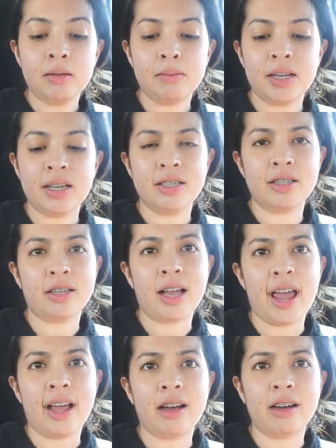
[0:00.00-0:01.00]
because you're
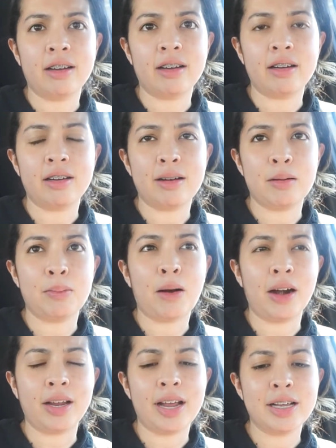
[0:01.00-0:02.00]
like a
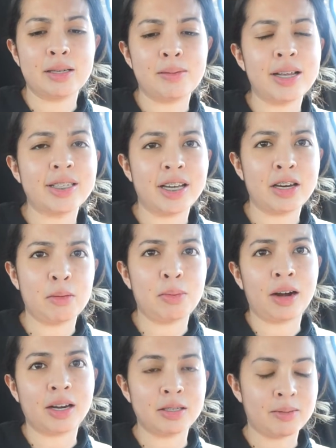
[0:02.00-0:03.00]
parking space, like a new
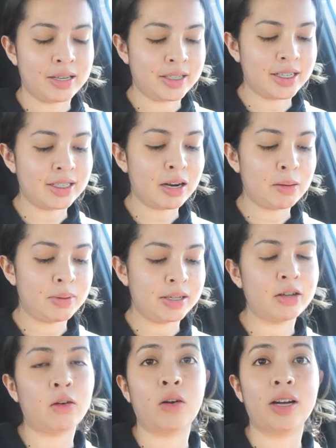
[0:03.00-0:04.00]
parking space, that's not a
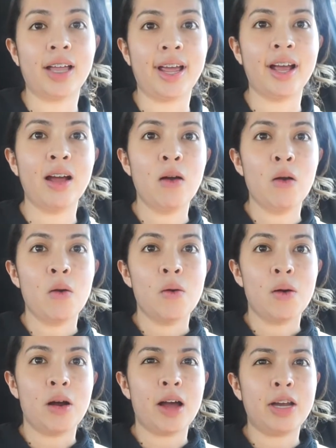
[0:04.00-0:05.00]
big deal. Or like
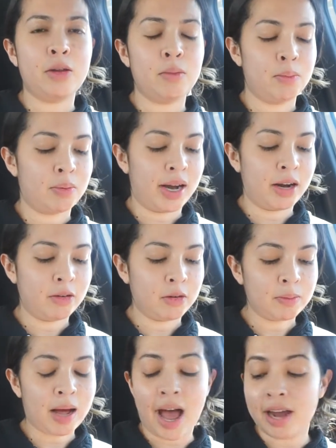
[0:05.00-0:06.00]
a new break
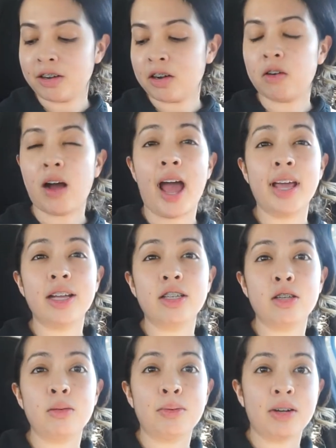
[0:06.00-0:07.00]
room. I don't know, I get
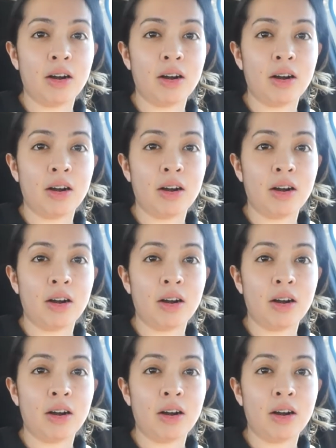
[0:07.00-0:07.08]
super